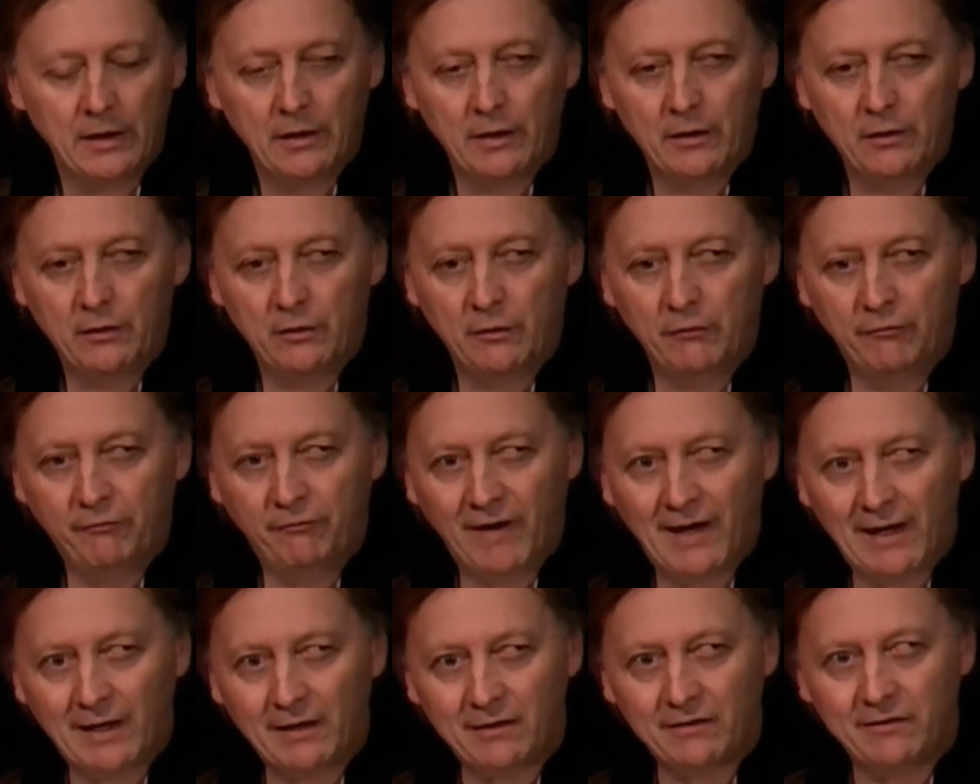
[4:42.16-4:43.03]
The
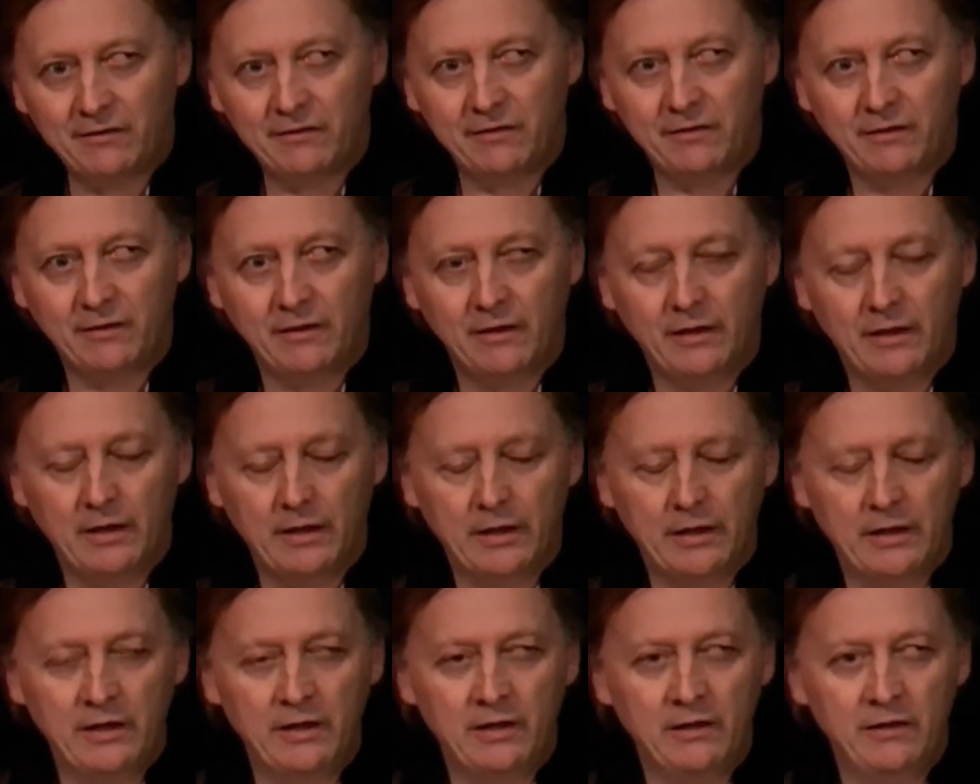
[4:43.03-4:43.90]
fact
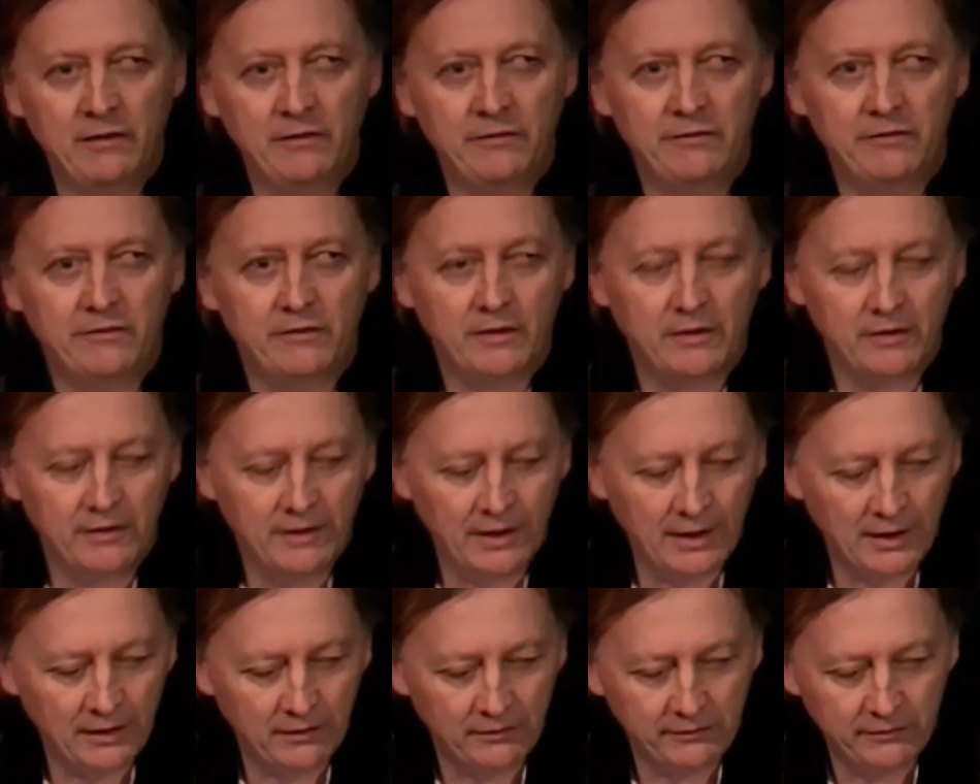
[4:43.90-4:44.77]
is
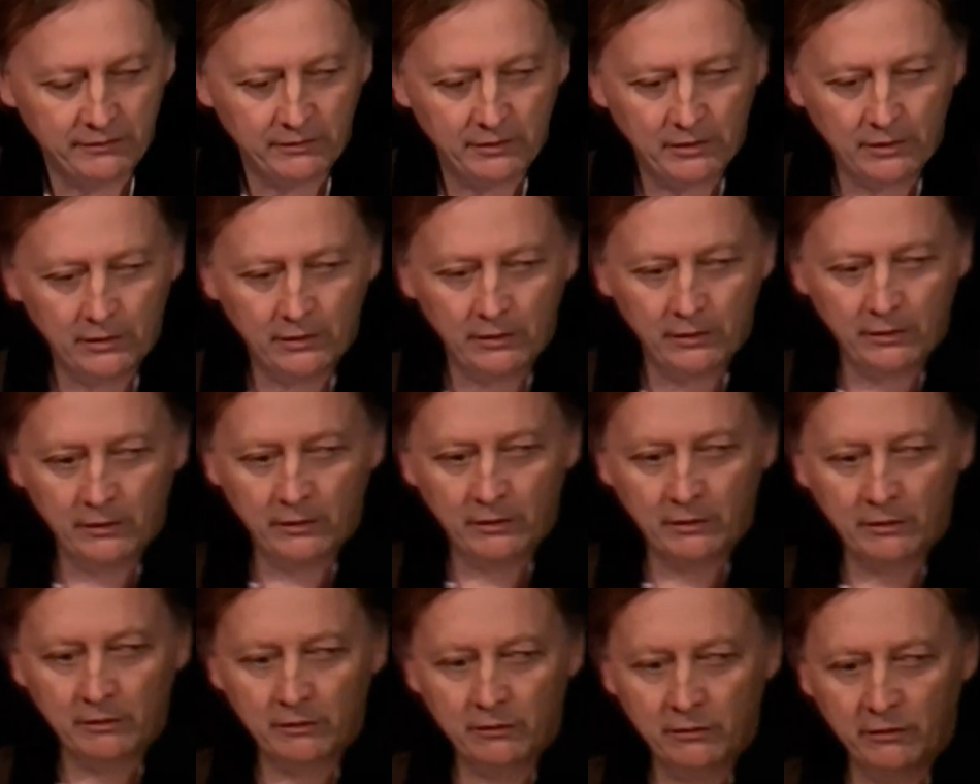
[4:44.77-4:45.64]
that
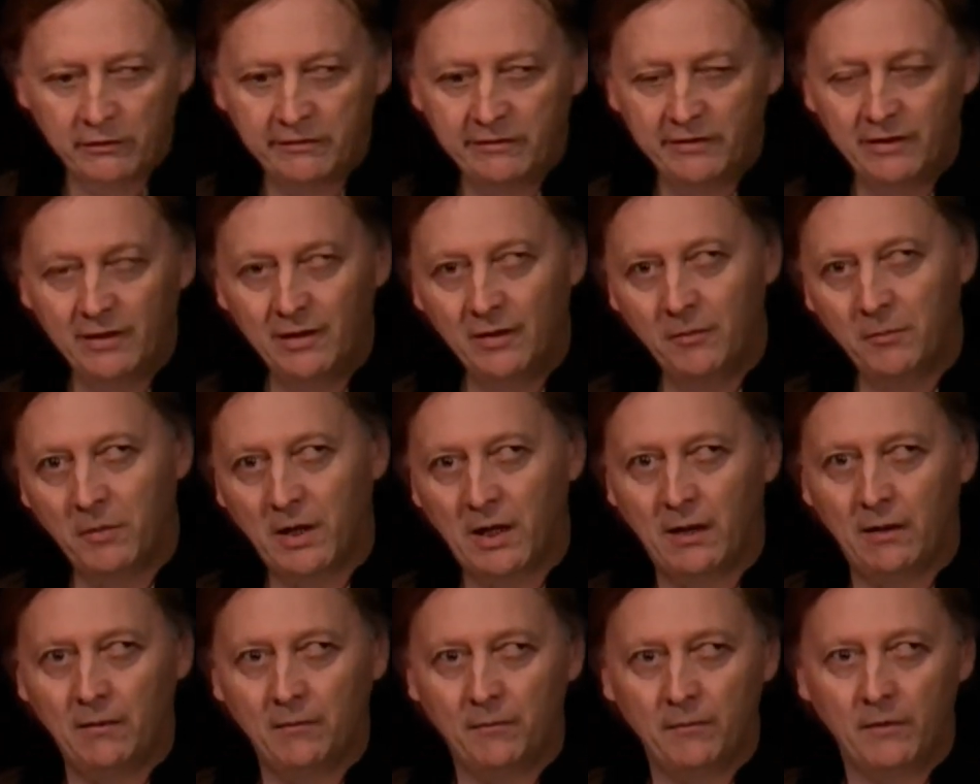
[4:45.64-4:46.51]
the
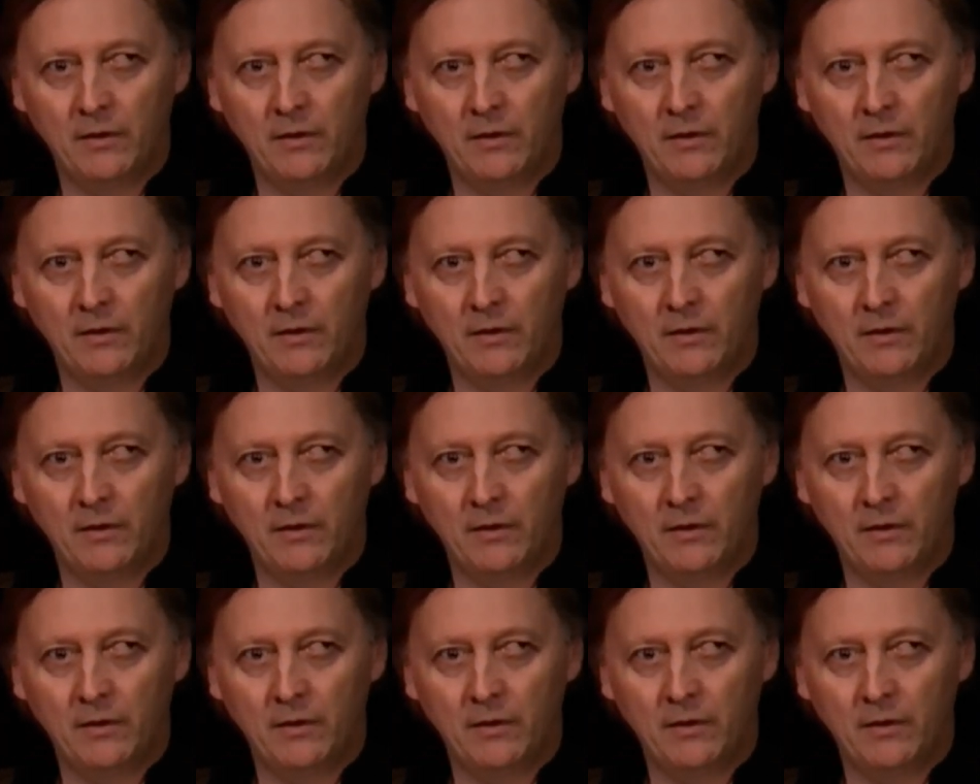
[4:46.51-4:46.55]
cinema